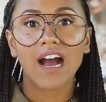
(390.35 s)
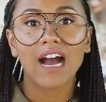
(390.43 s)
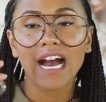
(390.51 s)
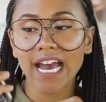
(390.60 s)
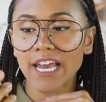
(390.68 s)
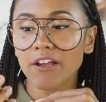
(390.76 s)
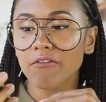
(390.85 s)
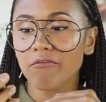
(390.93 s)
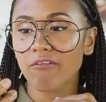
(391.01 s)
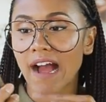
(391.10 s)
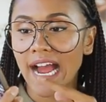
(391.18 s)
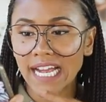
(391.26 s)
I
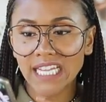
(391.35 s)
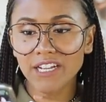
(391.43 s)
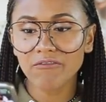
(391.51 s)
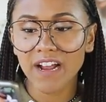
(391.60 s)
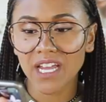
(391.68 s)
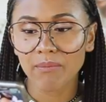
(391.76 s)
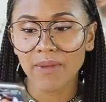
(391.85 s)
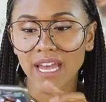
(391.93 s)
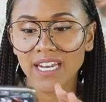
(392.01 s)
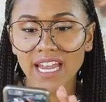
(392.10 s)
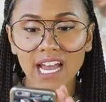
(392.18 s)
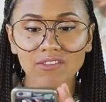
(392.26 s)
highly
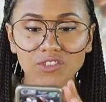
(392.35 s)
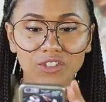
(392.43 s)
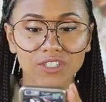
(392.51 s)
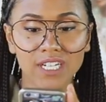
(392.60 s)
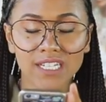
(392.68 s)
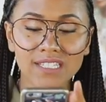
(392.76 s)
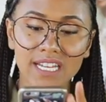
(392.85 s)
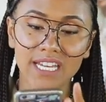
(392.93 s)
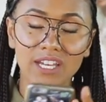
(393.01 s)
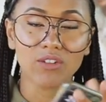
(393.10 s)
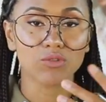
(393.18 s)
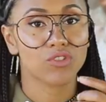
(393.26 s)
recommend after you're done
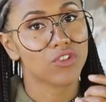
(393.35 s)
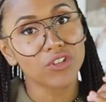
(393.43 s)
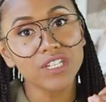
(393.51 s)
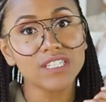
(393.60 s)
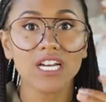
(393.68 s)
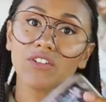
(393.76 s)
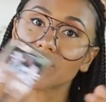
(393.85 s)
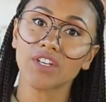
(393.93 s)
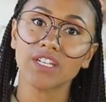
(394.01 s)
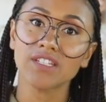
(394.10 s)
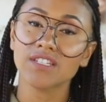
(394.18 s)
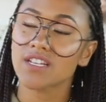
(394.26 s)
taking those 30
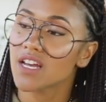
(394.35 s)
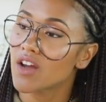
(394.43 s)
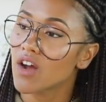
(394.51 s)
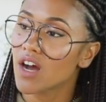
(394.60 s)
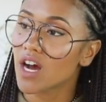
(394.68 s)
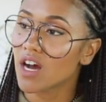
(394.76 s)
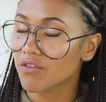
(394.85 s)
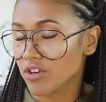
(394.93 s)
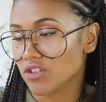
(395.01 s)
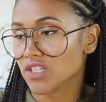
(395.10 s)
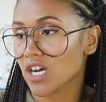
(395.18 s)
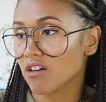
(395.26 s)
selfies of
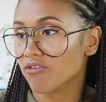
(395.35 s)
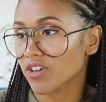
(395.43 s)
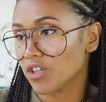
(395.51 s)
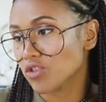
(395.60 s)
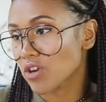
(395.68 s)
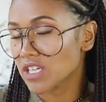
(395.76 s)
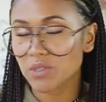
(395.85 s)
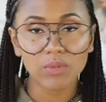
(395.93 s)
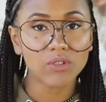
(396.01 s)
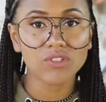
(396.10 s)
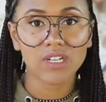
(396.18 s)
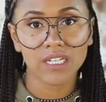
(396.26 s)
yourself that you tried to
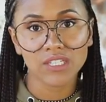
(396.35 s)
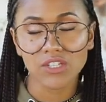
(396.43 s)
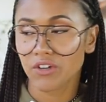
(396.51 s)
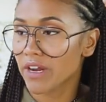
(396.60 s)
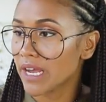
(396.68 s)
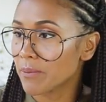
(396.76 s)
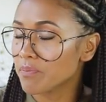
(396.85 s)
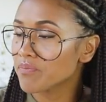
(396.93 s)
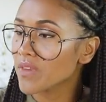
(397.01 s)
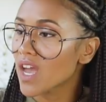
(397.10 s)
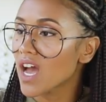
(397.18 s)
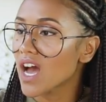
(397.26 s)
post on Instagram,
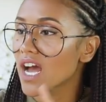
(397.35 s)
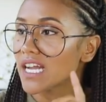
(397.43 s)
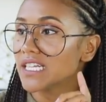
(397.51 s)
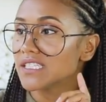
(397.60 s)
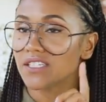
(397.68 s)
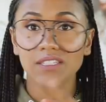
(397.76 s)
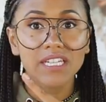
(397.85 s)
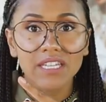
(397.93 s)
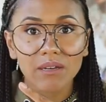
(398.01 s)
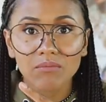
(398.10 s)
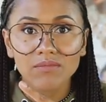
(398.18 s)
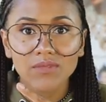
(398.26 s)
delete them.